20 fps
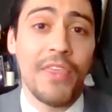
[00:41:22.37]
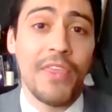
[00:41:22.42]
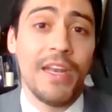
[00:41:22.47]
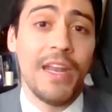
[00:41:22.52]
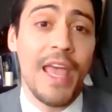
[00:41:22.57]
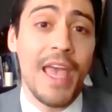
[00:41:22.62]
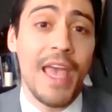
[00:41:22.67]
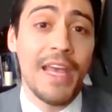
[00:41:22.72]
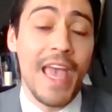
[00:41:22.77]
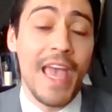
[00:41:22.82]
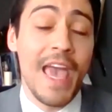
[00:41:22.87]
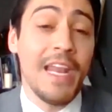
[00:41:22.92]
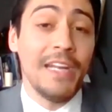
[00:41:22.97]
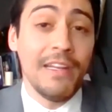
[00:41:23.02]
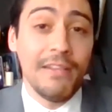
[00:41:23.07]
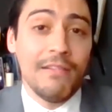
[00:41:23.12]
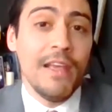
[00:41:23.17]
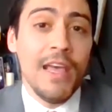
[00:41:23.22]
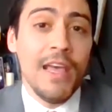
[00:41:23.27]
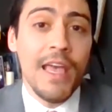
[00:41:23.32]

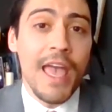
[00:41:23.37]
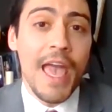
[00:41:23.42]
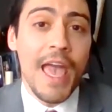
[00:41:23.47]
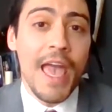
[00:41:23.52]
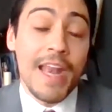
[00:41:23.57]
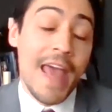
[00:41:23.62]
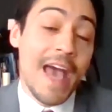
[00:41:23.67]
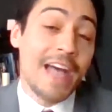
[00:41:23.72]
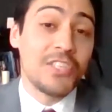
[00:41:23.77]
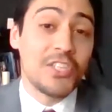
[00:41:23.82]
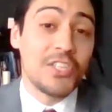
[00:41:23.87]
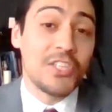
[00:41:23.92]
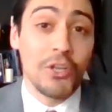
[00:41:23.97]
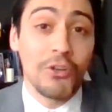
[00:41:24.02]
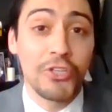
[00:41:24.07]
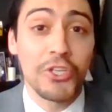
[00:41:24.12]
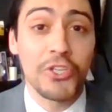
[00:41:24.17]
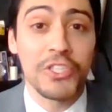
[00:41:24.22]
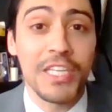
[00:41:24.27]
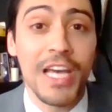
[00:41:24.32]
And as a
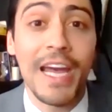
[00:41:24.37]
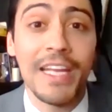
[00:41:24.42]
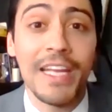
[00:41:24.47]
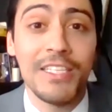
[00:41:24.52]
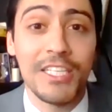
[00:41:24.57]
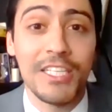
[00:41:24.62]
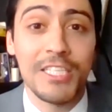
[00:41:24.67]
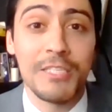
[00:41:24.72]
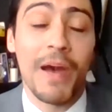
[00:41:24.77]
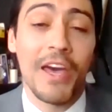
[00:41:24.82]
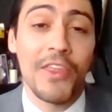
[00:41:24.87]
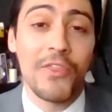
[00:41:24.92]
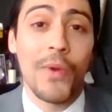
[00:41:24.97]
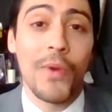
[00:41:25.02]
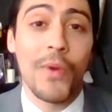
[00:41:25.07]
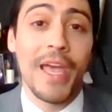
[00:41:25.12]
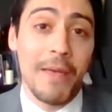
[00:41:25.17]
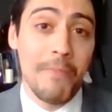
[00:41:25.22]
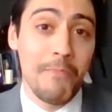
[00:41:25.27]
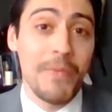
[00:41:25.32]
social scientist, by the
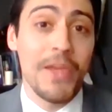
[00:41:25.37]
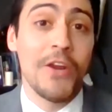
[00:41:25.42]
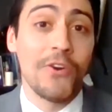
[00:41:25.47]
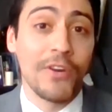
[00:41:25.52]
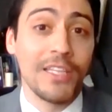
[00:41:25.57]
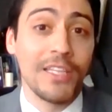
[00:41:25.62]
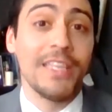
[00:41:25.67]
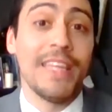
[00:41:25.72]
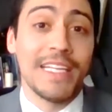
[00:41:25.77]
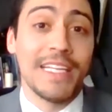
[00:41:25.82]
way, empirically,